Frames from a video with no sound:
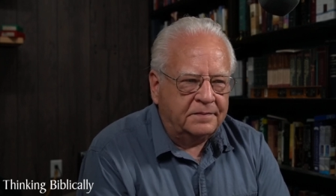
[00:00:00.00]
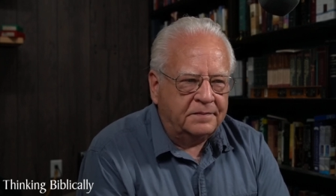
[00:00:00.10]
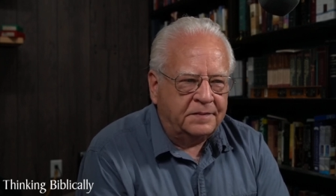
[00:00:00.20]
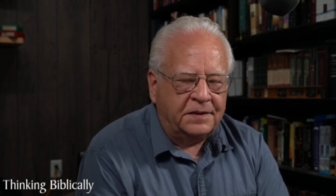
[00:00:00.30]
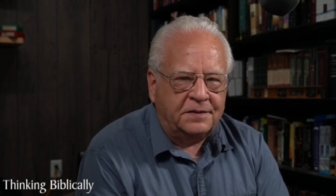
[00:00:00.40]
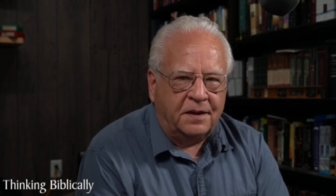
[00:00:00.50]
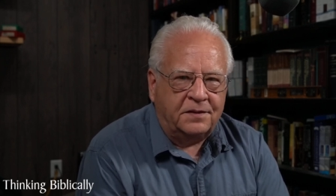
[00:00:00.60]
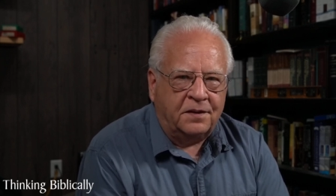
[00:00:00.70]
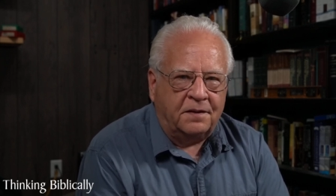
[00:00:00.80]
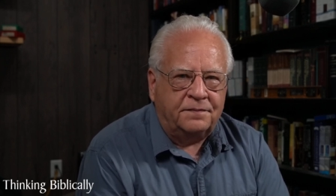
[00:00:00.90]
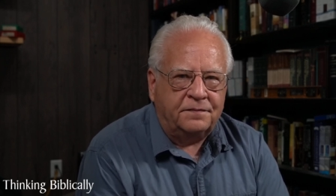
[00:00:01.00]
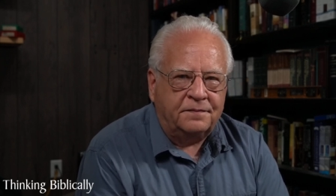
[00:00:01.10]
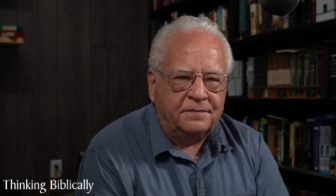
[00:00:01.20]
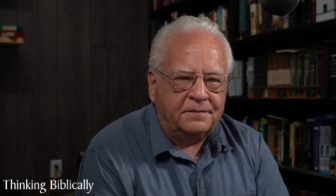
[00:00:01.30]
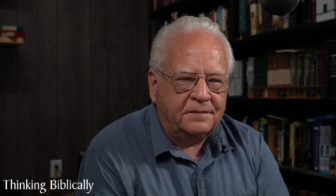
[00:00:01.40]
Things got tough,
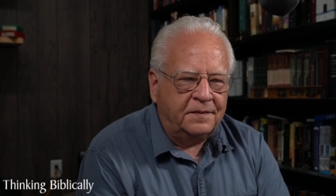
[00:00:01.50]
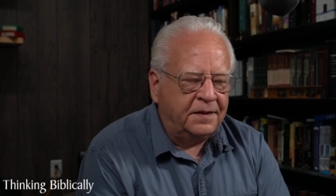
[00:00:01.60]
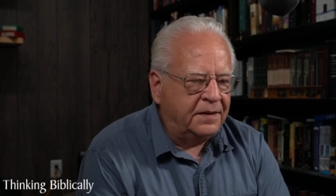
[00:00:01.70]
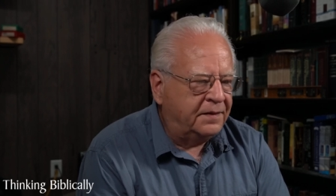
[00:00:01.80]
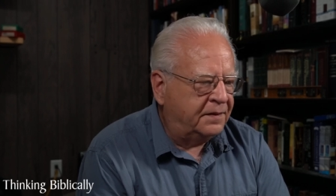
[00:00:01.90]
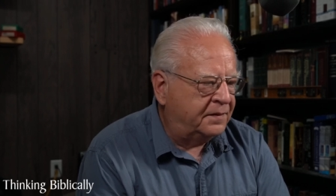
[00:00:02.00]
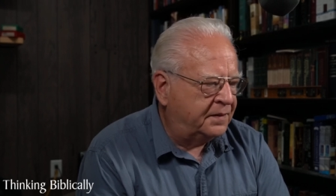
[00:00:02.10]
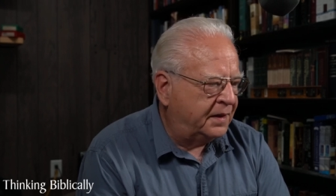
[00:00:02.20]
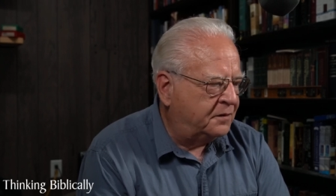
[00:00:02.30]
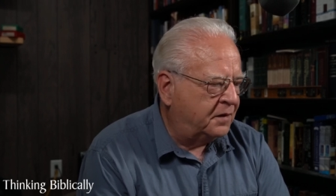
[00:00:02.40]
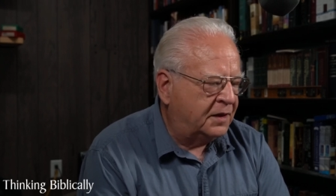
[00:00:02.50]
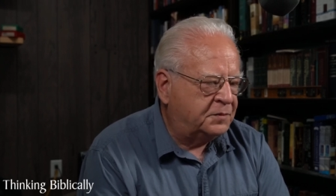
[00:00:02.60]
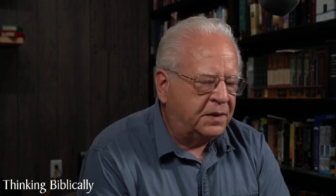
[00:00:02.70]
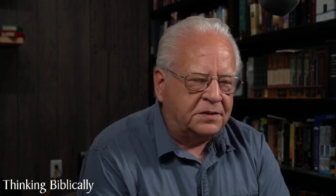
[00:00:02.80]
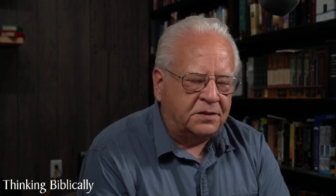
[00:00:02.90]
and they
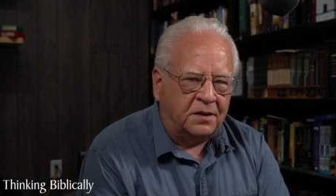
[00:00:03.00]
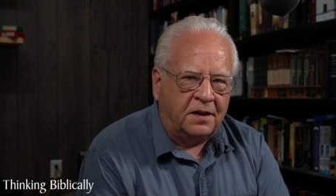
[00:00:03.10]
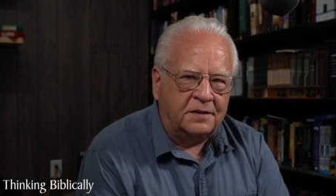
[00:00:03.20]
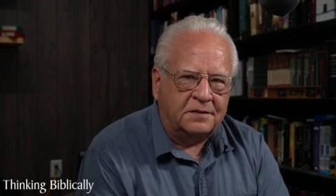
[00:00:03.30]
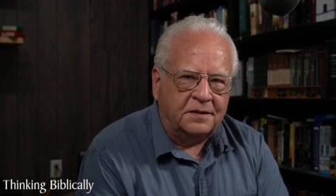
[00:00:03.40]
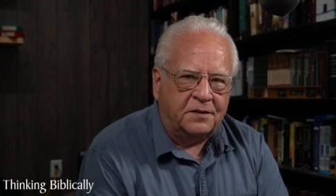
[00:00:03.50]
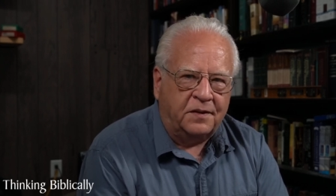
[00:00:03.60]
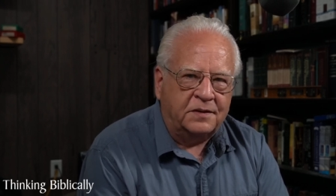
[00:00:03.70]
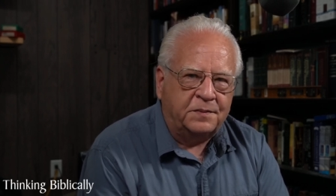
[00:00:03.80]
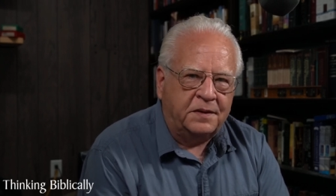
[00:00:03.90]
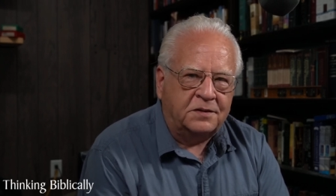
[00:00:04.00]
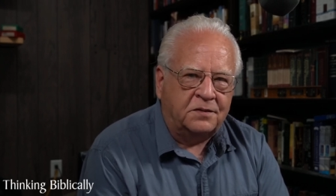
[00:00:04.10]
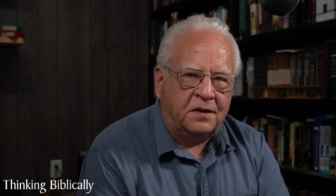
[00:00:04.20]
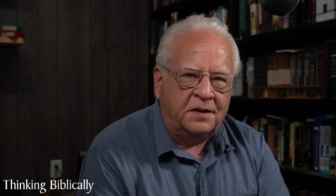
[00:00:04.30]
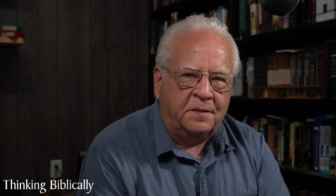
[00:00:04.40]
grasped at straws, and they grasped at a
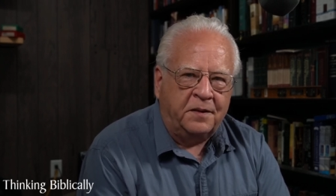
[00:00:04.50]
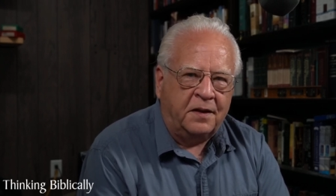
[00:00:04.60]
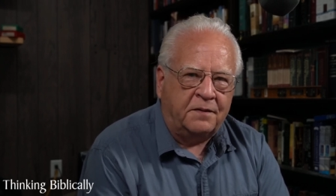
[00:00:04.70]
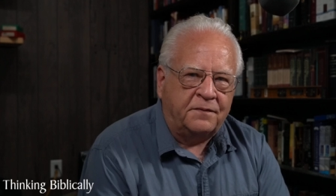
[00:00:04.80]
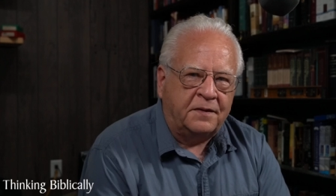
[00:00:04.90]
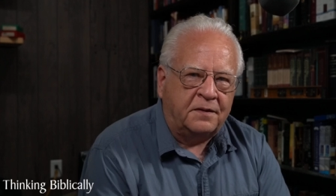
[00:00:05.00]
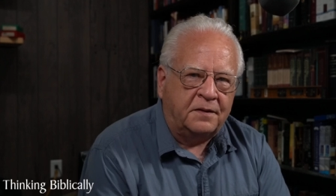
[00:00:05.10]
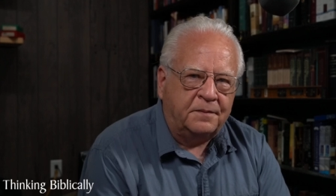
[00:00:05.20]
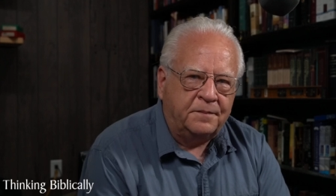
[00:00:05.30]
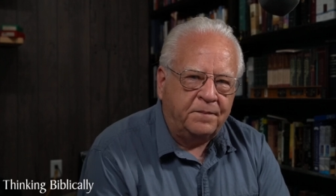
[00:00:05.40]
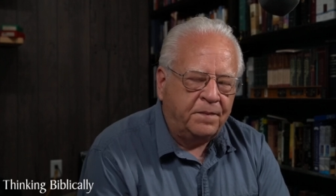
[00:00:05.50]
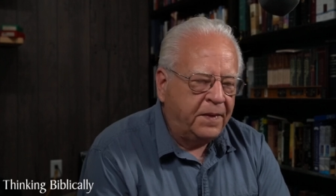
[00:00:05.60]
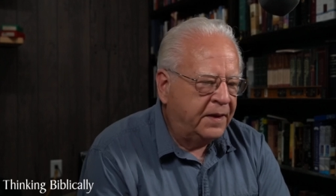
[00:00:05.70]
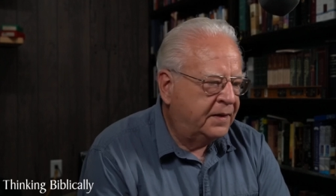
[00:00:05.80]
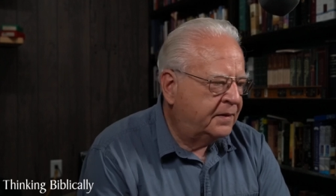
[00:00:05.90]
straw named Adolf Hitler.
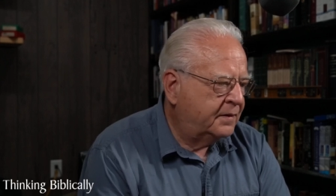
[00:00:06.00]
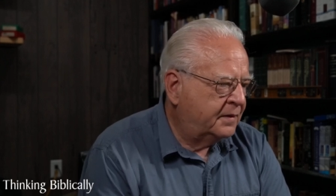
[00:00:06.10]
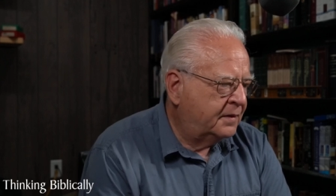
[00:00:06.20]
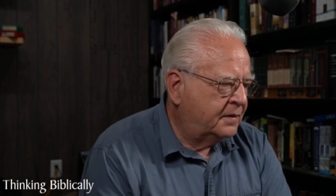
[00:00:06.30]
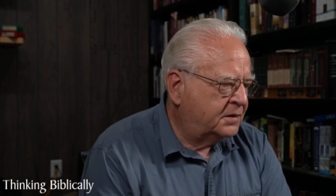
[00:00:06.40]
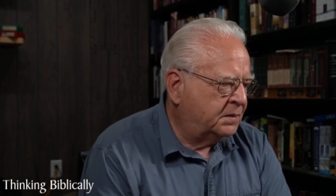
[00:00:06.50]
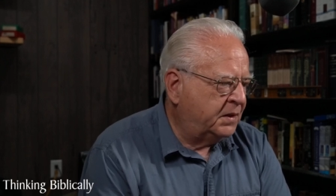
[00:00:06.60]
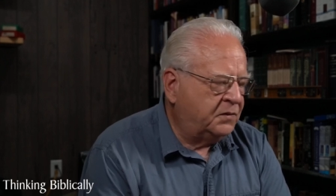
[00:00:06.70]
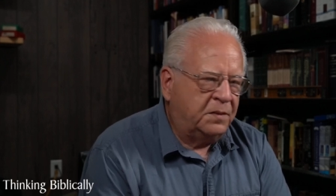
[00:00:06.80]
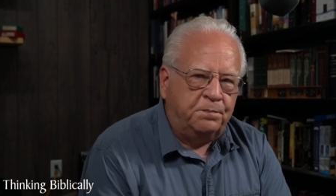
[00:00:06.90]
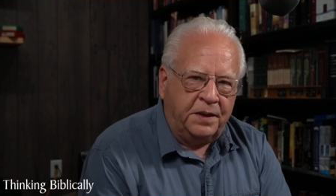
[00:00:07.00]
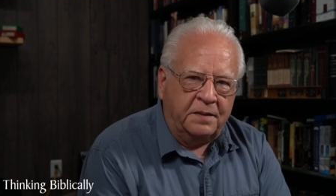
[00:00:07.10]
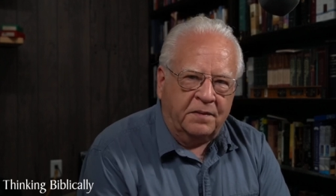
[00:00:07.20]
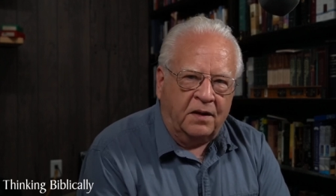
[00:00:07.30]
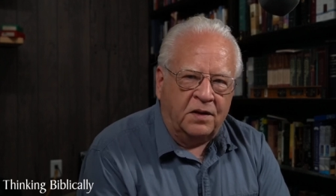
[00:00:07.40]
Somebody with a
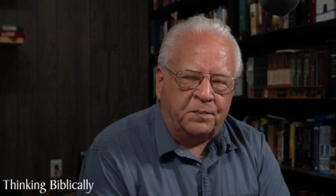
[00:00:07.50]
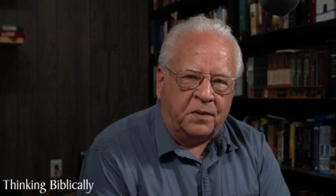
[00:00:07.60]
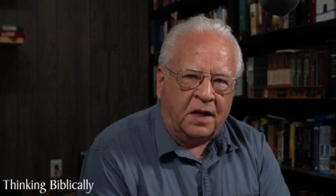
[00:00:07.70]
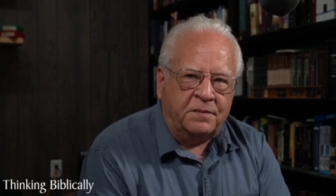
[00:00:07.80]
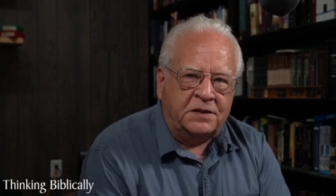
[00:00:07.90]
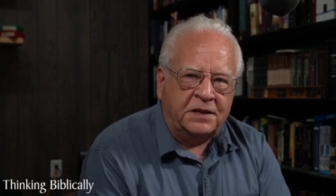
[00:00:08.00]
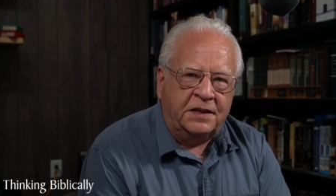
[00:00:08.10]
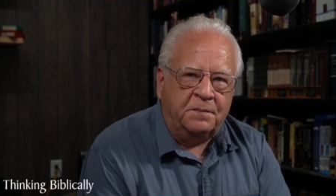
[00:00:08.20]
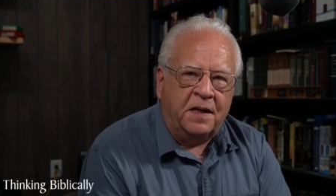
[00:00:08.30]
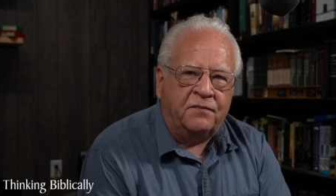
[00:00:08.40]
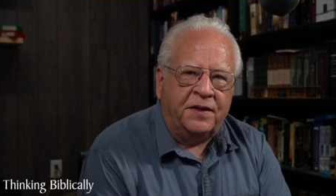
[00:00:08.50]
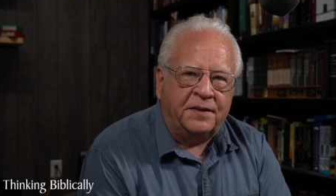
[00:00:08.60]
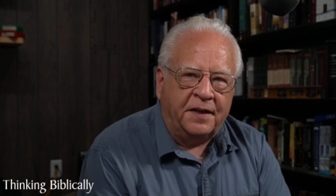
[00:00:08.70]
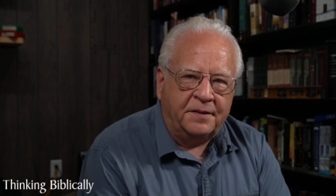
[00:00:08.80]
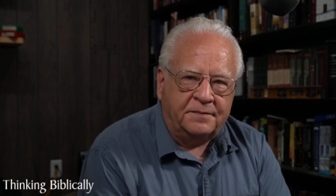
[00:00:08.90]
big mouth promising them
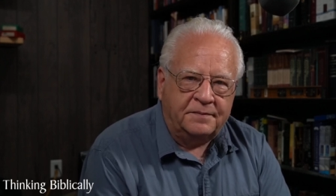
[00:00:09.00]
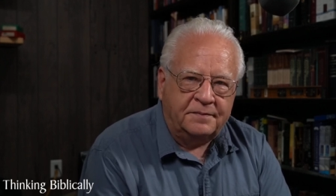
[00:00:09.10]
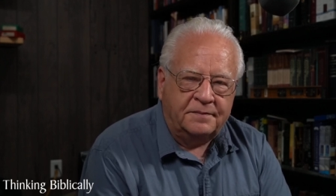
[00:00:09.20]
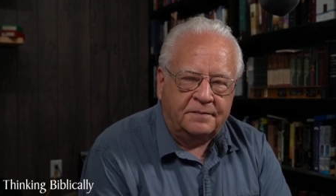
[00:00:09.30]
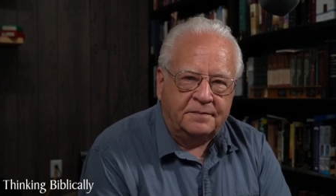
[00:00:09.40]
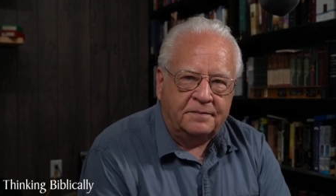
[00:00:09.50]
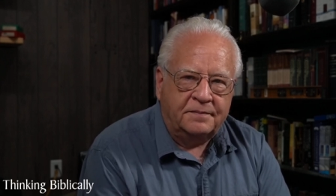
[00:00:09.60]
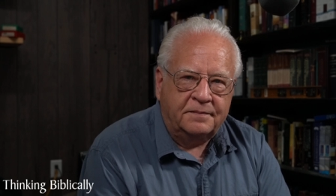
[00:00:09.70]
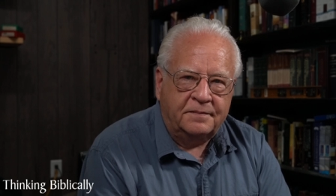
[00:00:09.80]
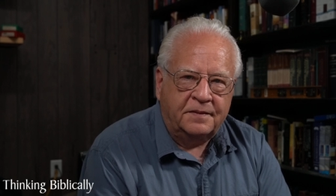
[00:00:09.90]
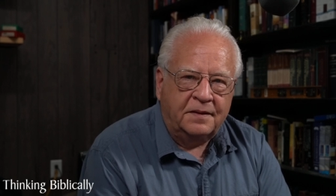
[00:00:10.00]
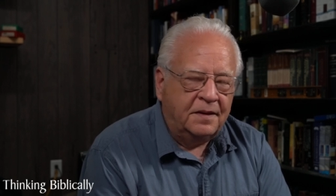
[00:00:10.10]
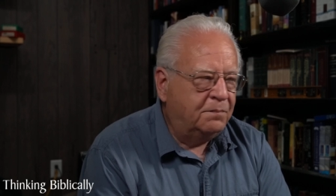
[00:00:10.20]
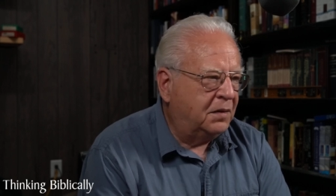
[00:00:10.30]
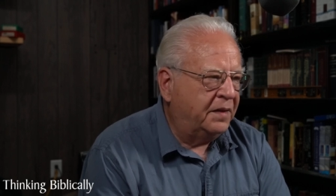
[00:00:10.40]
everything
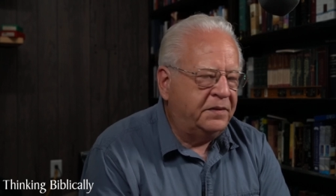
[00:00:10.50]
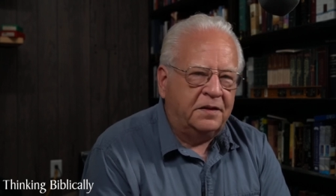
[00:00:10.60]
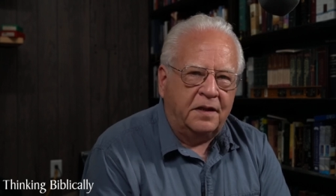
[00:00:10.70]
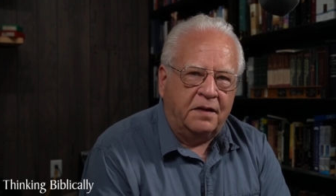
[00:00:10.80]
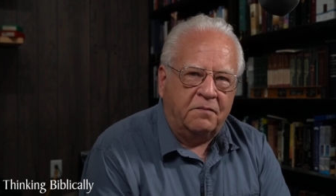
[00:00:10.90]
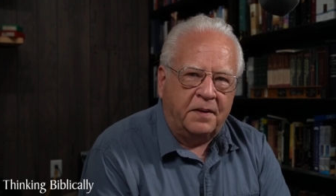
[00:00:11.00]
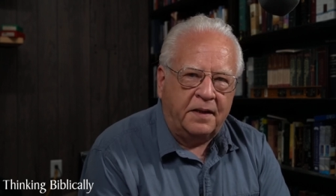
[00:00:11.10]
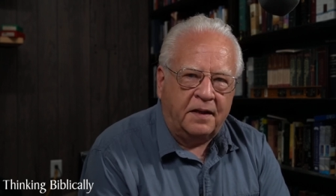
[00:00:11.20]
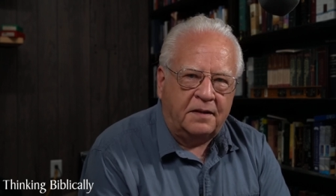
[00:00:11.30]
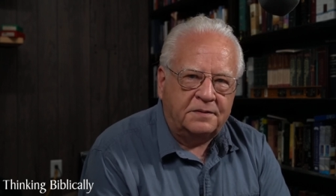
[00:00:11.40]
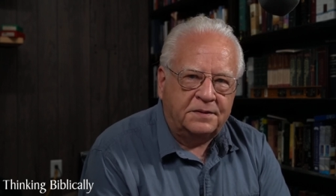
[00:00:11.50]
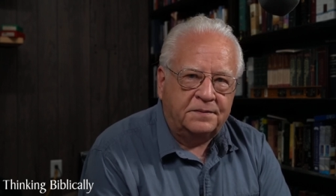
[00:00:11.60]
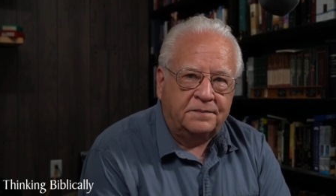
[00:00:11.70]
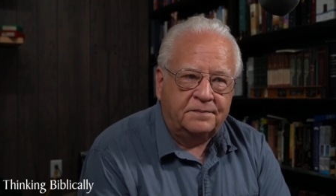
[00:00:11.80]
and blaming it on everybody else.